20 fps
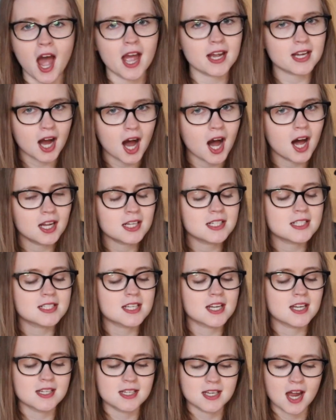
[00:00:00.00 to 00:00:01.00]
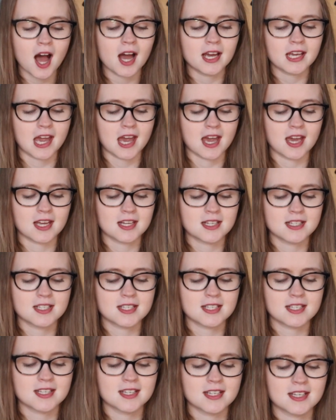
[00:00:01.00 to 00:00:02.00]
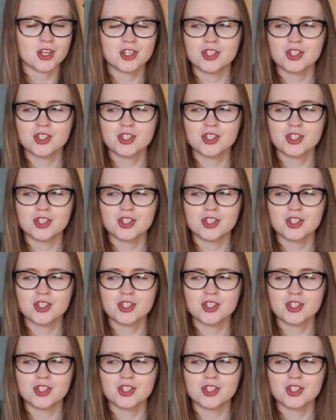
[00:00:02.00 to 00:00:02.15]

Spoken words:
I can't deny it.